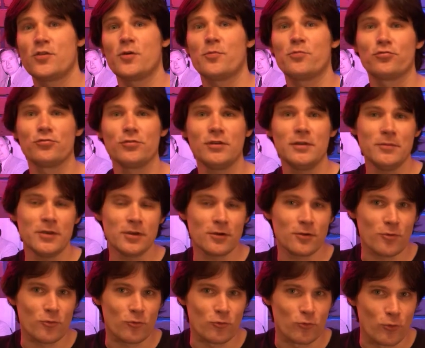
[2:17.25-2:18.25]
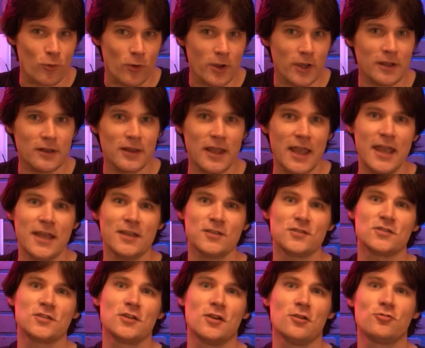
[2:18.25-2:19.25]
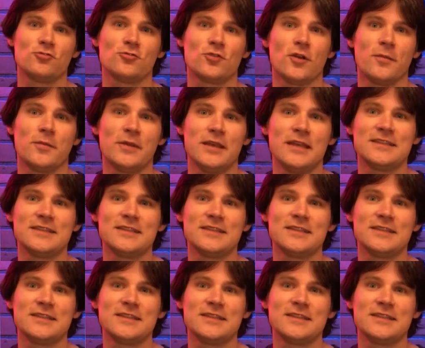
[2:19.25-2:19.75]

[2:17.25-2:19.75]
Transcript: the Premier Royal Ace snare drum